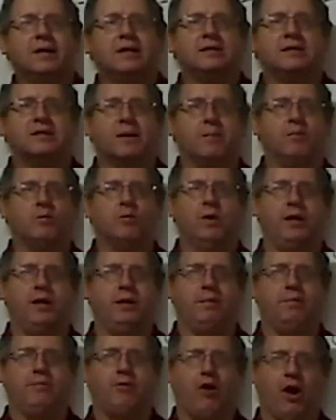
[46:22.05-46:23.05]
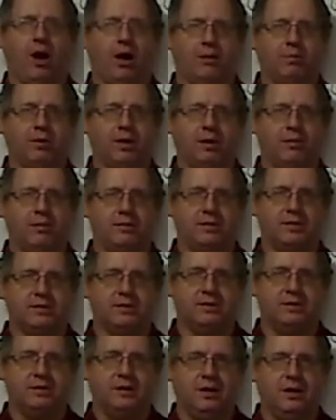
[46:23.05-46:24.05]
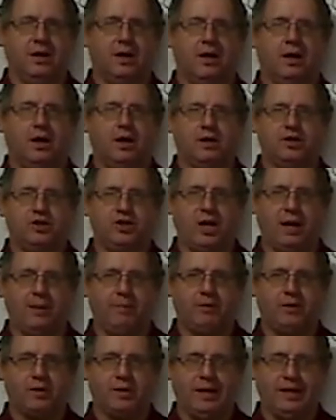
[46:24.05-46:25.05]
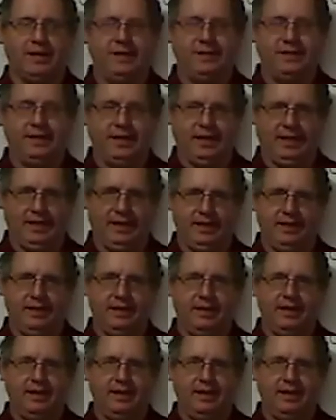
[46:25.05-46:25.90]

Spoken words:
some written problems on chapter 19